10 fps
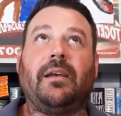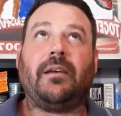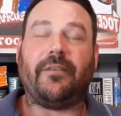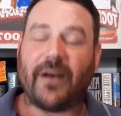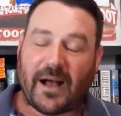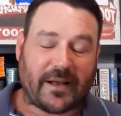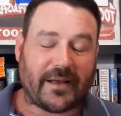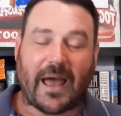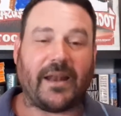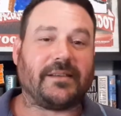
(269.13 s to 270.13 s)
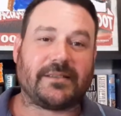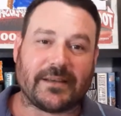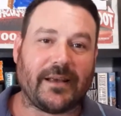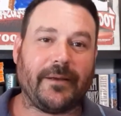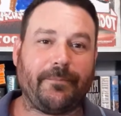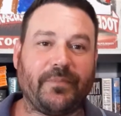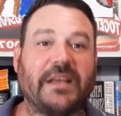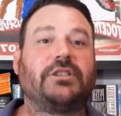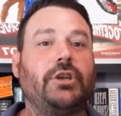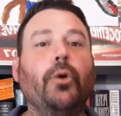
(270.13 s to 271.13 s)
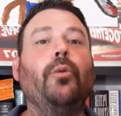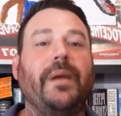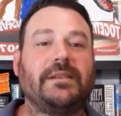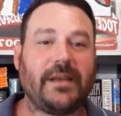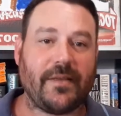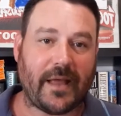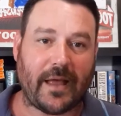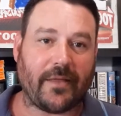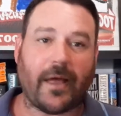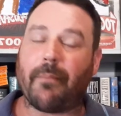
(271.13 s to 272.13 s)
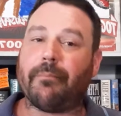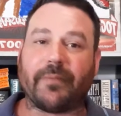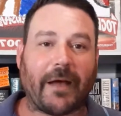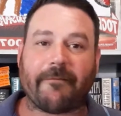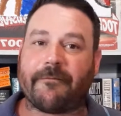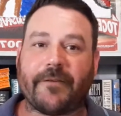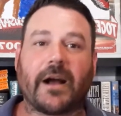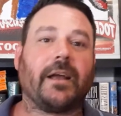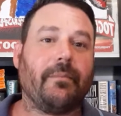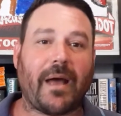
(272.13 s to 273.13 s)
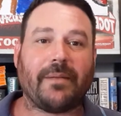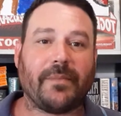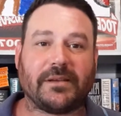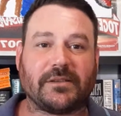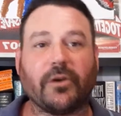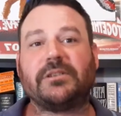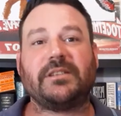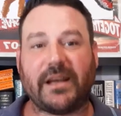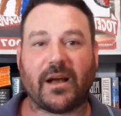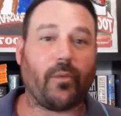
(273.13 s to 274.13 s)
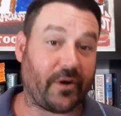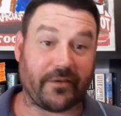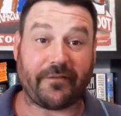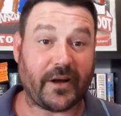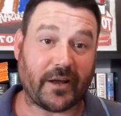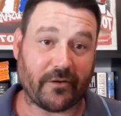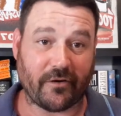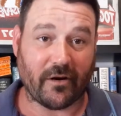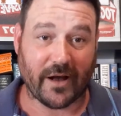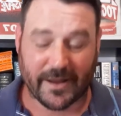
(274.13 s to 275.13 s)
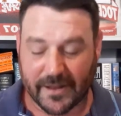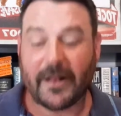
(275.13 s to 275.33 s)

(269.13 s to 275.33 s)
Fuck. And there's 2 bits in there that fucking made me so sick I wanted to fucking cry.